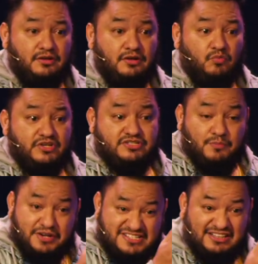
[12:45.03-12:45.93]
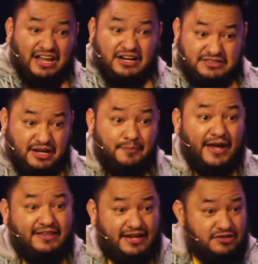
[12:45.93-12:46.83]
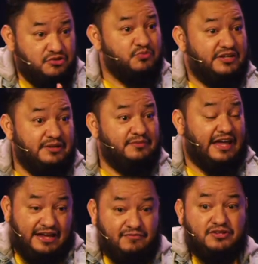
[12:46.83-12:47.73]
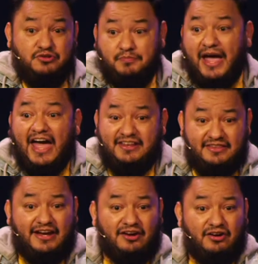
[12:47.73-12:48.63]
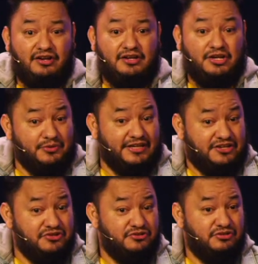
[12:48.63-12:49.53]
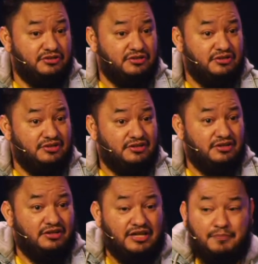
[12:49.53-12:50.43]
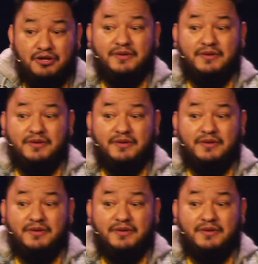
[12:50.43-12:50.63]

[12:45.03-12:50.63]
when somebody's locked up and they even do bad in there, you know what they do? They put them